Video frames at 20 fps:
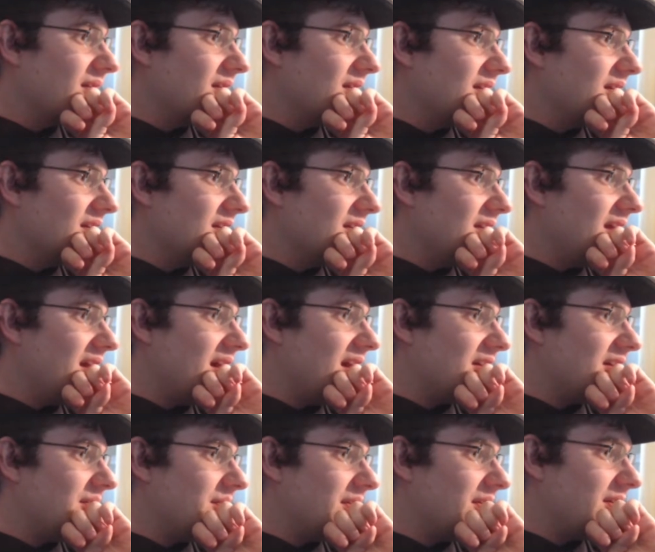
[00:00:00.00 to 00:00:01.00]
Yeah,
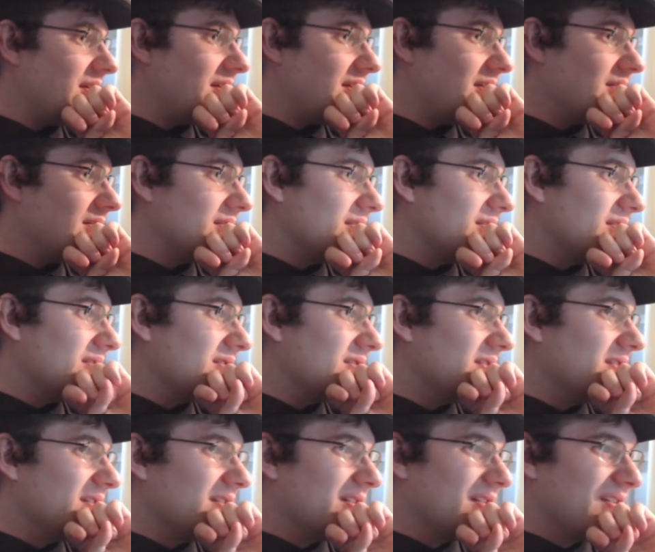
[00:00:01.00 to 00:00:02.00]
here we are.
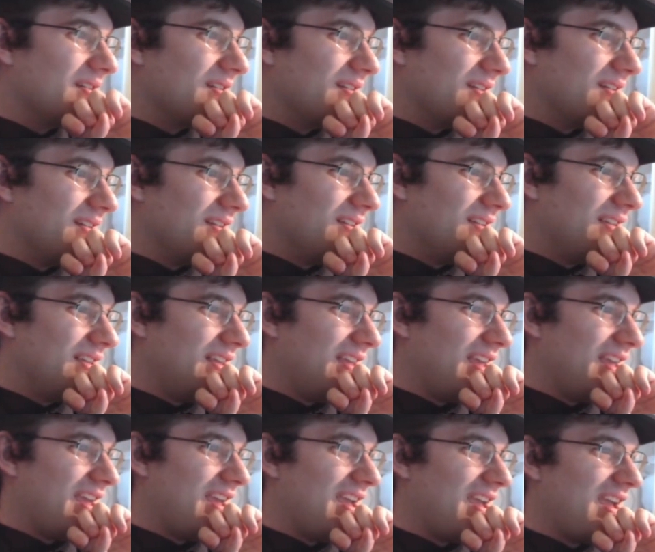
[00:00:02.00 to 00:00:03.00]

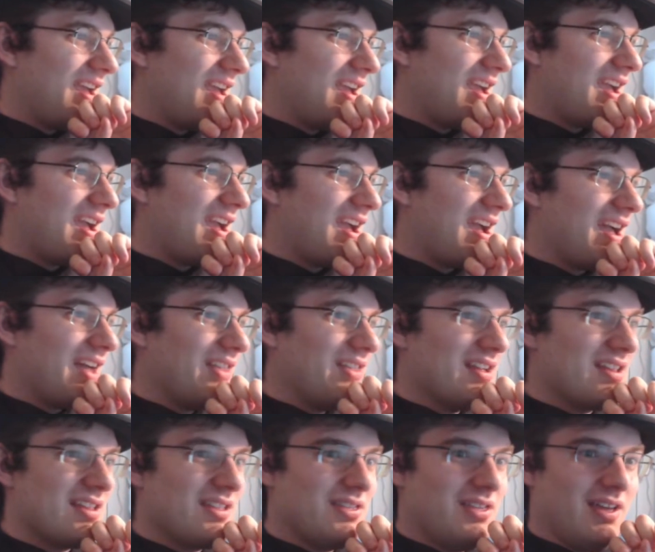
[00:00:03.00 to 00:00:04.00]
Yeah,
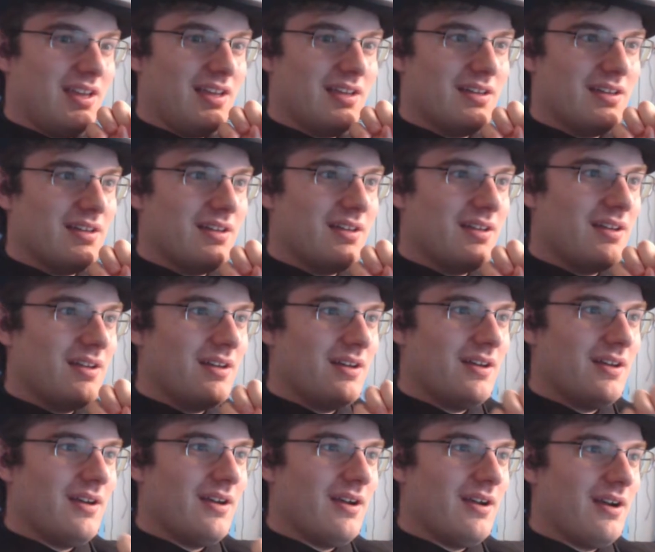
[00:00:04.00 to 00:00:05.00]
this thing.
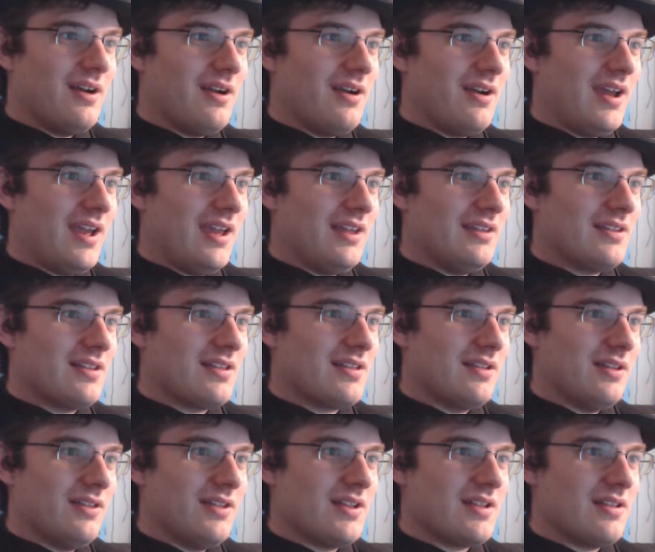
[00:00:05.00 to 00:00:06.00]
All right, so
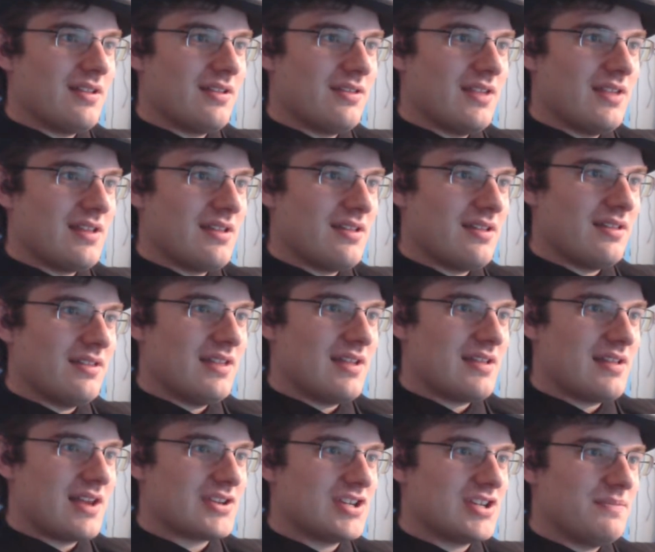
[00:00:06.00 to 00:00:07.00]
this is
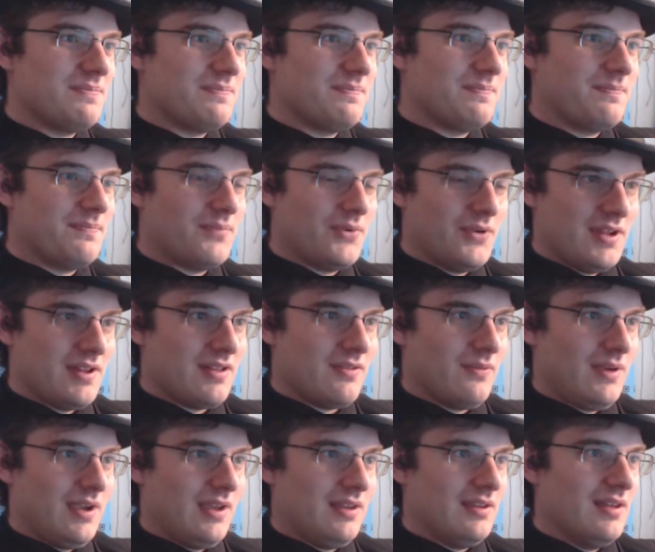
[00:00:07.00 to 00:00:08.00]
actually pretty
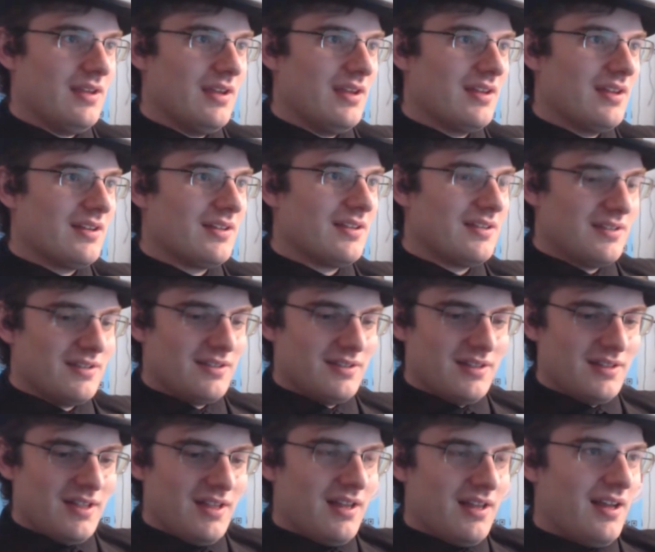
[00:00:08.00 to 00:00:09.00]
sweet.
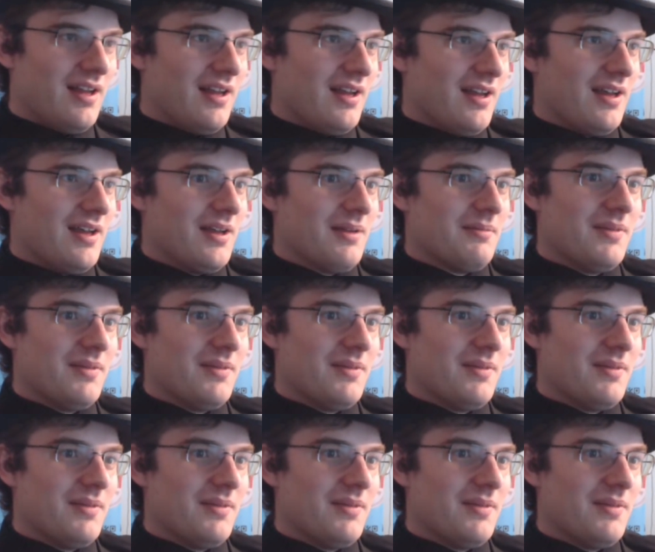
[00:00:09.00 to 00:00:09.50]
I'm